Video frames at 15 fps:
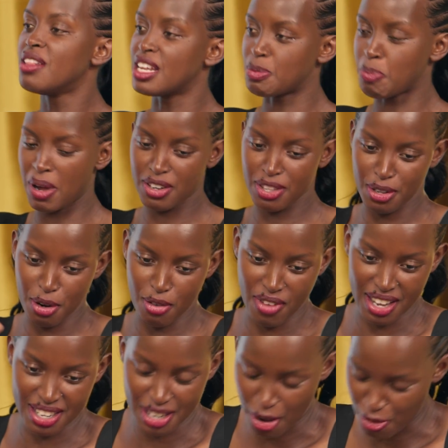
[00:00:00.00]
That's part 3
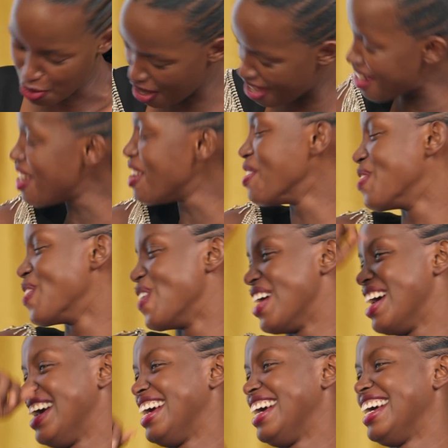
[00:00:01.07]
of the interview.
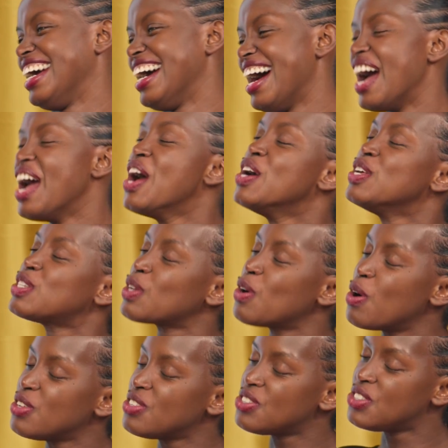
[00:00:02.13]
Anyway,
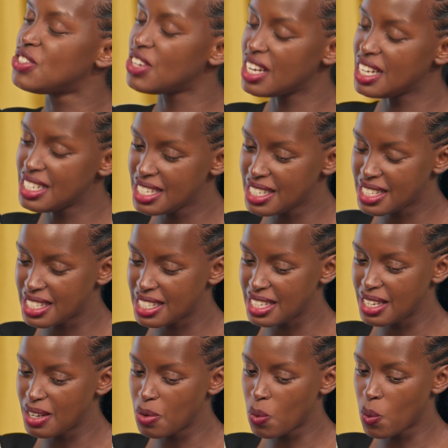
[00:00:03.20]
so
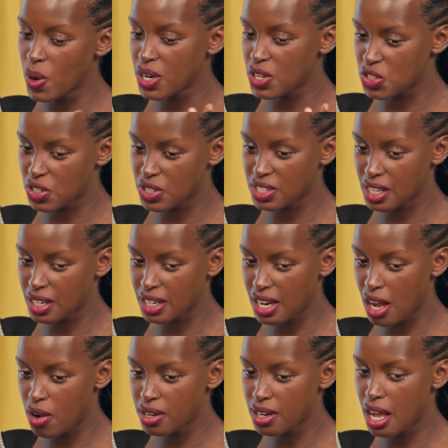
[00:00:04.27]
JDC, when it just
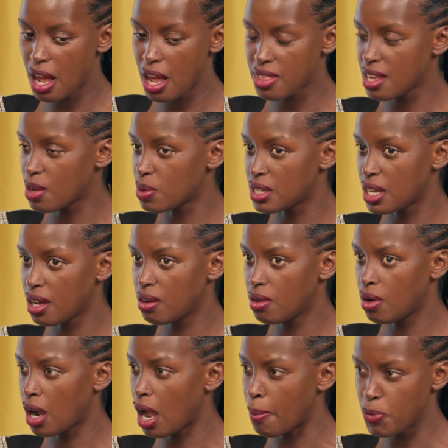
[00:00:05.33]
started out, I think it was like
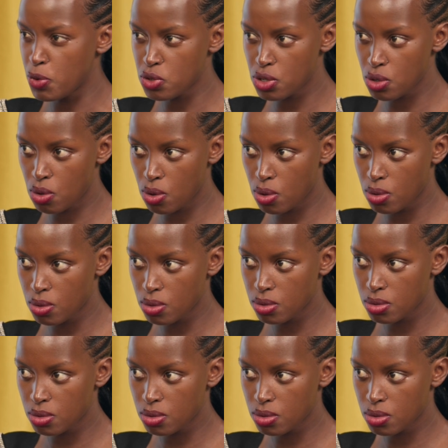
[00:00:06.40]
a musical.